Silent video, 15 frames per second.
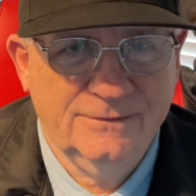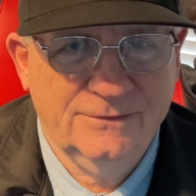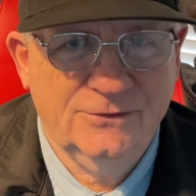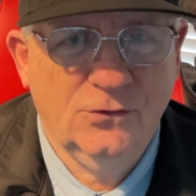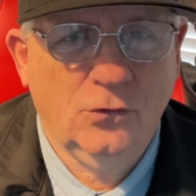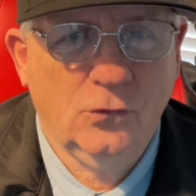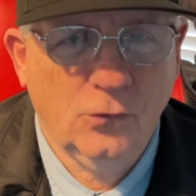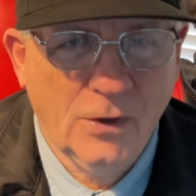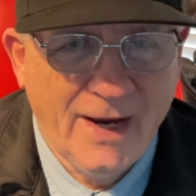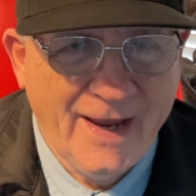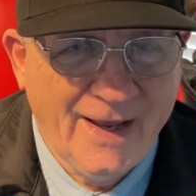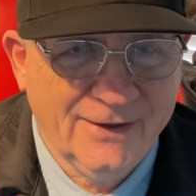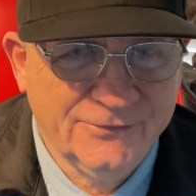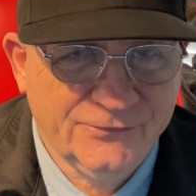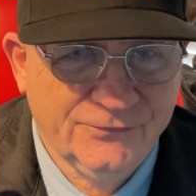
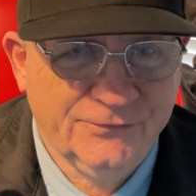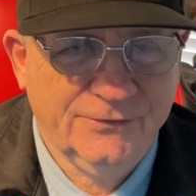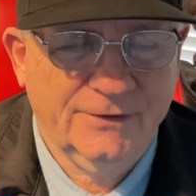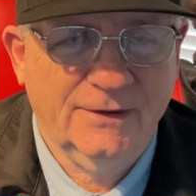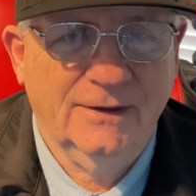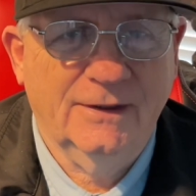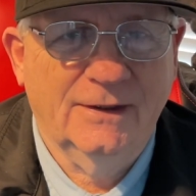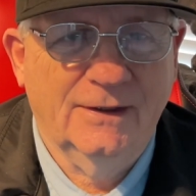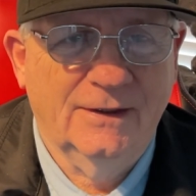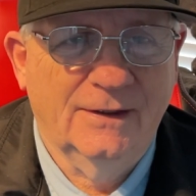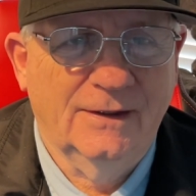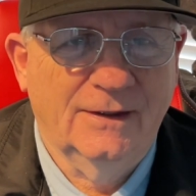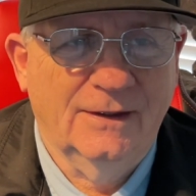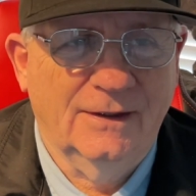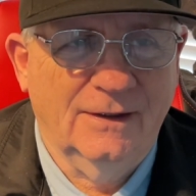crass
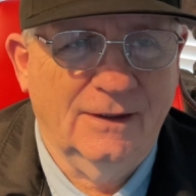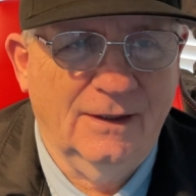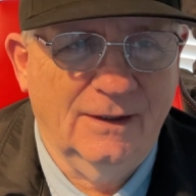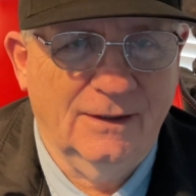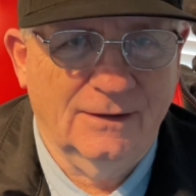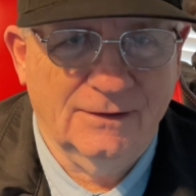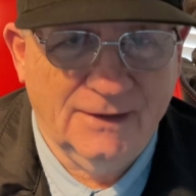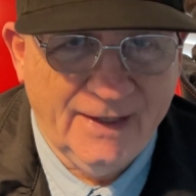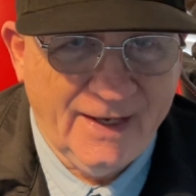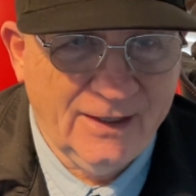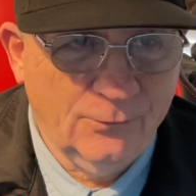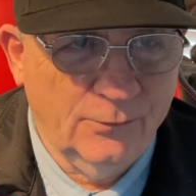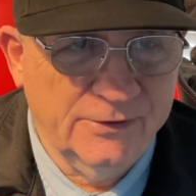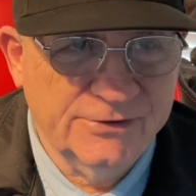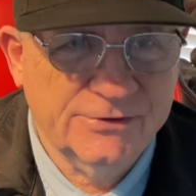
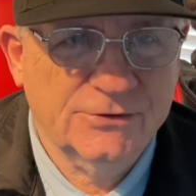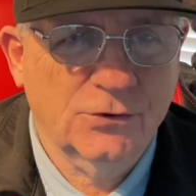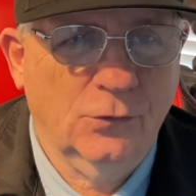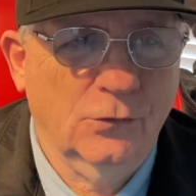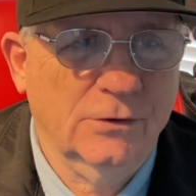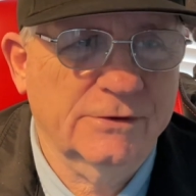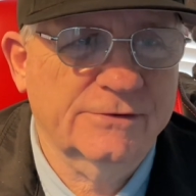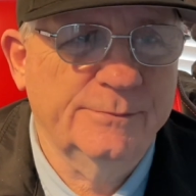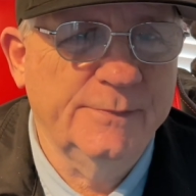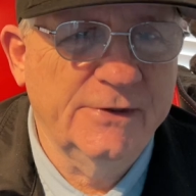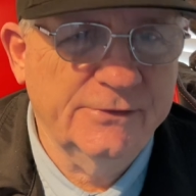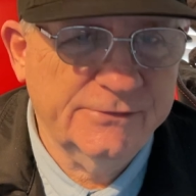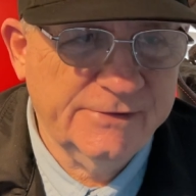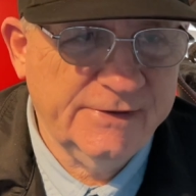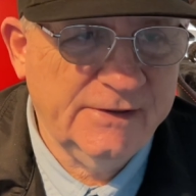language towards
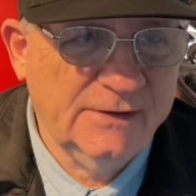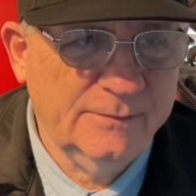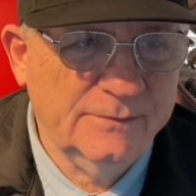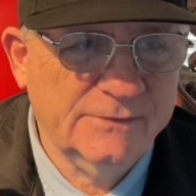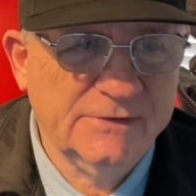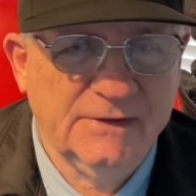museums